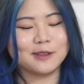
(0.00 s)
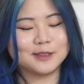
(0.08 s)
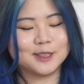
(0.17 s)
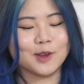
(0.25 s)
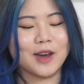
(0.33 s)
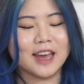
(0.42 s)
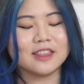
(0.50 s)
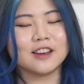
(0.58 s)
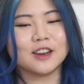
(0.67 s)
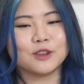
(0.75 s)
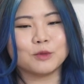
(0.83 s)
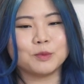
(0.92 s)
So I
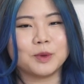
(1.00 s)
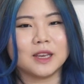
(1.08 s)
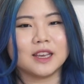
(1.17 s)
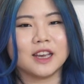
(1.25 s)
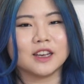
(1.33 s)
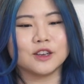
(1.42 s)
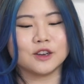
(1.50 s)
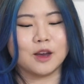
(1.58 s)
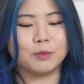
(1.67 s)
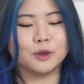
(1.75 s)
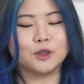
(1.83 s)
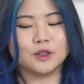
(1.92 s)
thought it would be a good
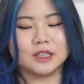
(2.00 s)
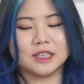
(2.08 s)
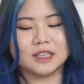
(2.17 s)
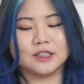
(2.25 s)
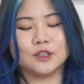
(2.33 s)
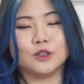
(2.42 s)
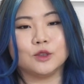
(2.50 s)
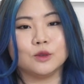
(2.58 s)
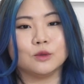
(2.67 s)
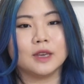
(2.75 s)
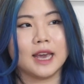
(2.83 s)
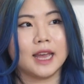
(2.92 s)
opportunity
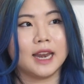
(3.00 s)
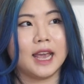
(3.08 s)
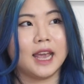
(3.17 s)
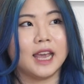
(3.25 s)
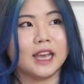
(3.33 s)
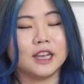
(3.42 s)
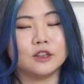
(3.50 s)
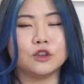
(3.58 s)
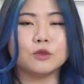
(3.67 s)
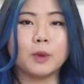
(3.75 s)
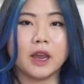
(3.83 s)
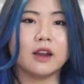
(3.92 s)
to get a
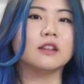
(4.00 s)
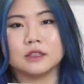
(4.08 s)
new pair.